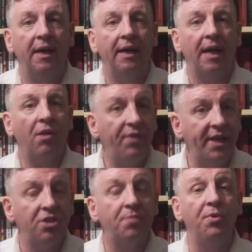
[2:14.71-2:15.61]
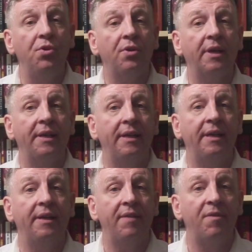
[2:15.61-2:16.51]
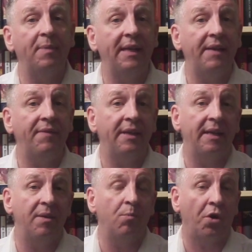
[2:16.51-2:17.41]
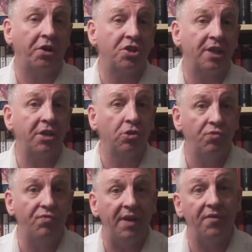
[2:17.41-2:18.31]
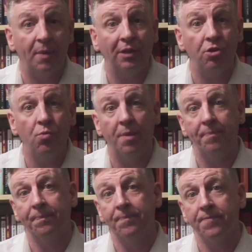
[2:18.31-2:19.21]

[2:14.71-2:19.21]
I'll read his book, and if I believe it warrants a good review, I'll do one.